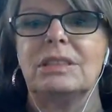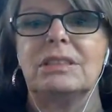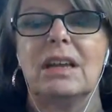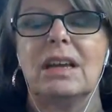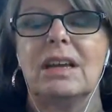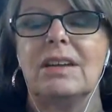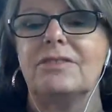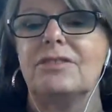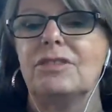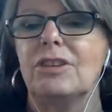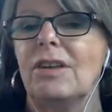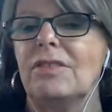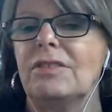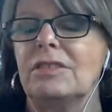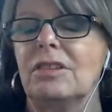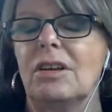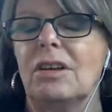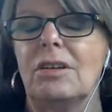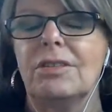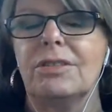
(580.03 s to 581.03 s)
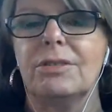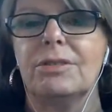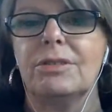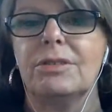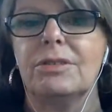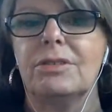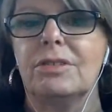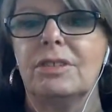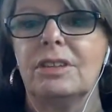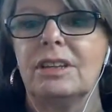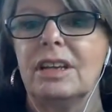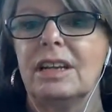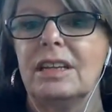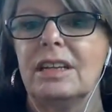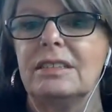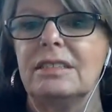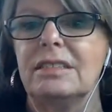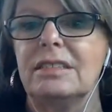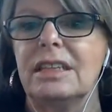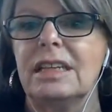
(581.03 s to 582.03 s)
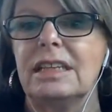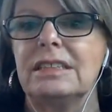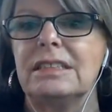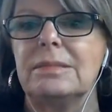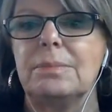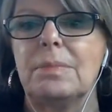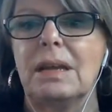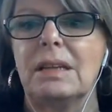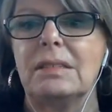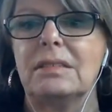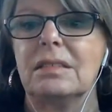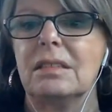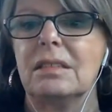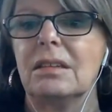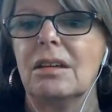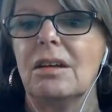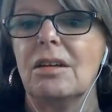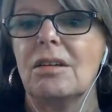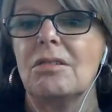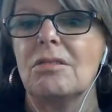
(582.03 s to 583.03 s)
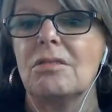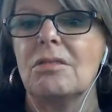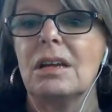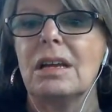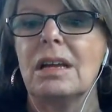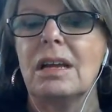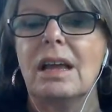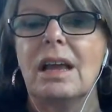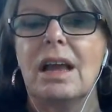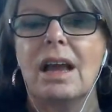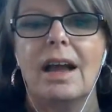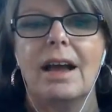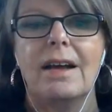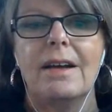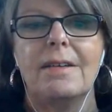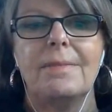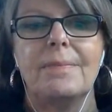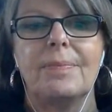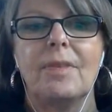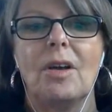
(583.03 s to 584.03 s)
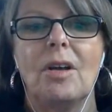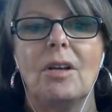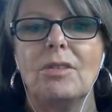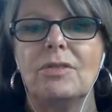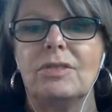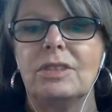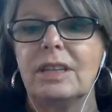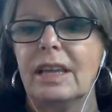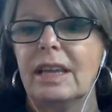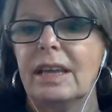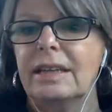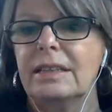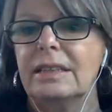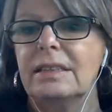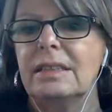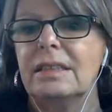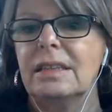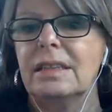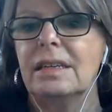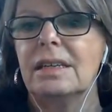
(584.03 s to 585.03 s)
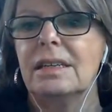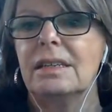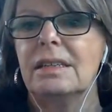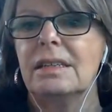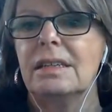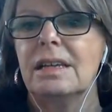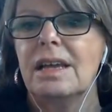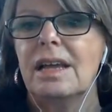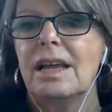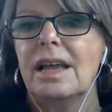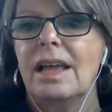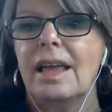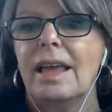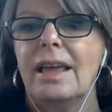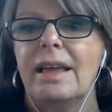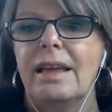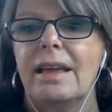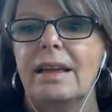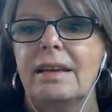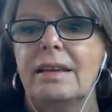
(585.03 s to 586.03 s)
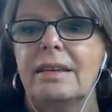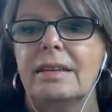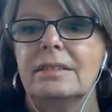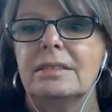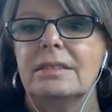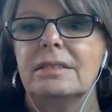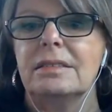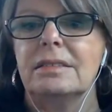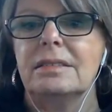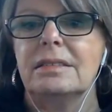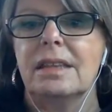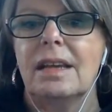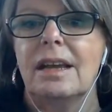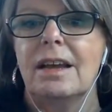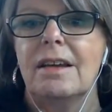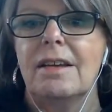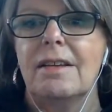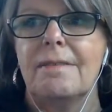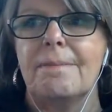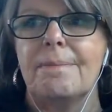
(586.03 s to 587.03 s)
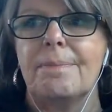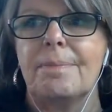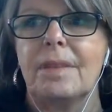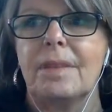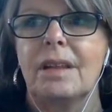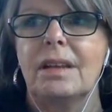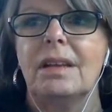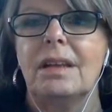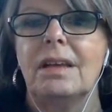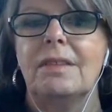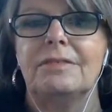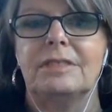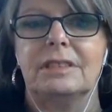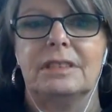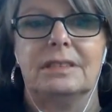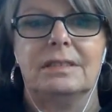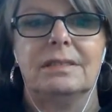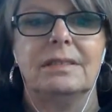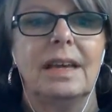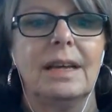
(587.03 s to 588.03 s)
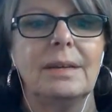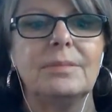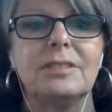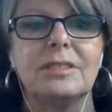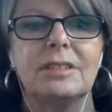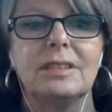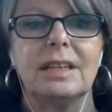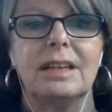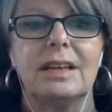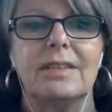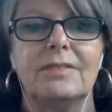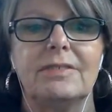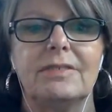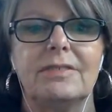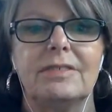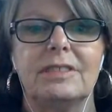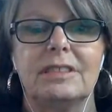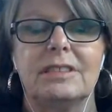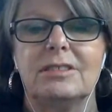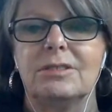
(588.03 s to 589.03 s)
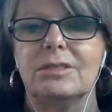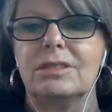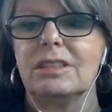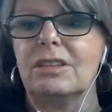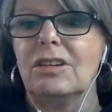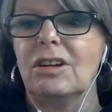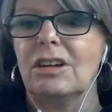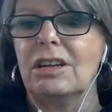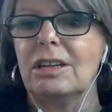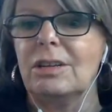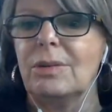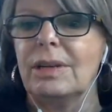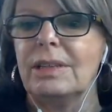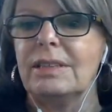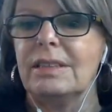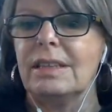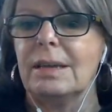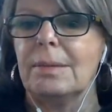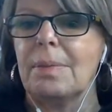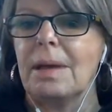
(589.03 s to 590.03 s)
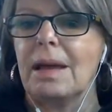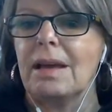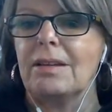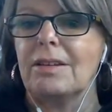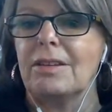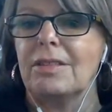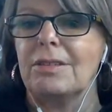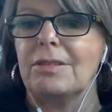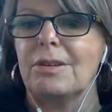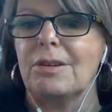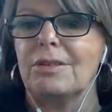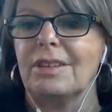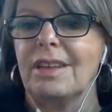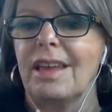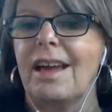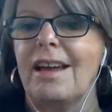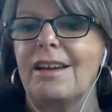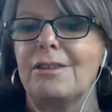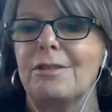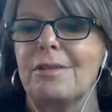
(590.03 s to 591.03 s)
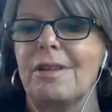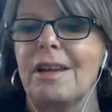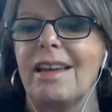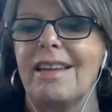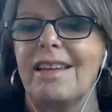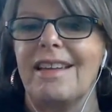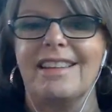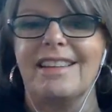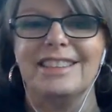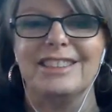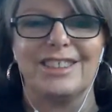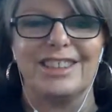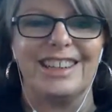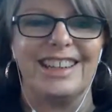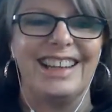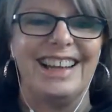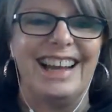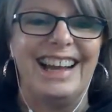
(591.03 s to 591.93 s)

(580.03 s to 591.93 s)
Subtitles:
I've traveled all through the United States, Mexico, all over Canada, and loved it. Absolutely loved it. So can hardly wait to get back on the road. Yeah, hooray, Angela.